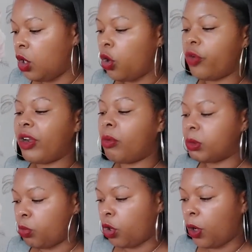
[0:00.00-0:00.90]
Or if I was
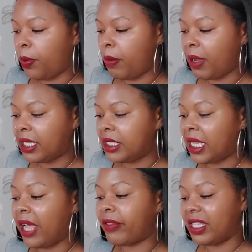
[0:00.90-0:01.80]
more
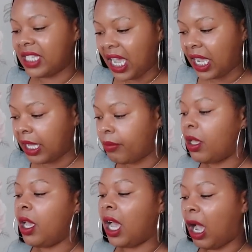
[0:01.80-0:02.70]
open-minded at the time,
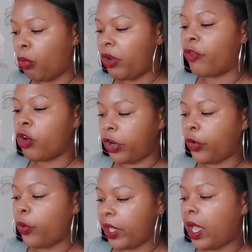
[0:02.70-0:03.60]
I would have got it
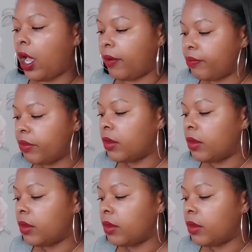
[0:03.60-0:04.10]
quicker.